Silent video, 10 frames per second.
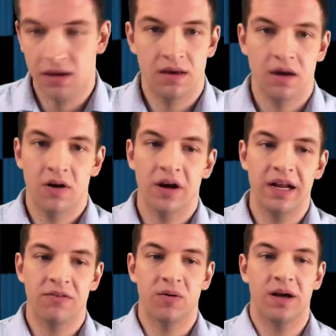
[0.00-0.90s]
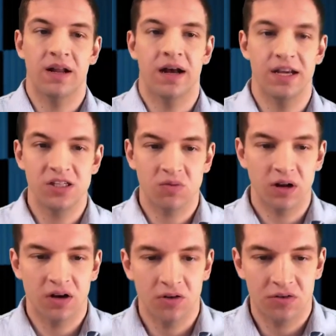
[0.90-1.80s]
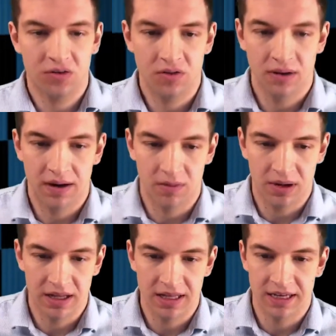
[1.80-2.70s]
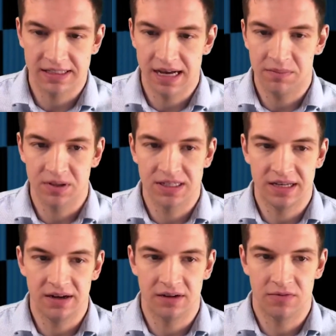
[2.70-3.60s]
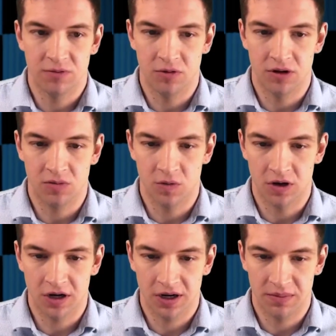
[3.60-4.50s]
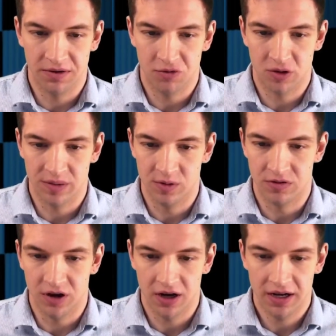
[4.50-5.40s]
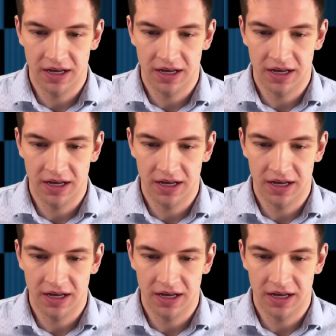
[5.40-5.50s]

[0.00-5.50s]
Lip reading: alright everyone, I just want to go through one of the examples here for work before we move on.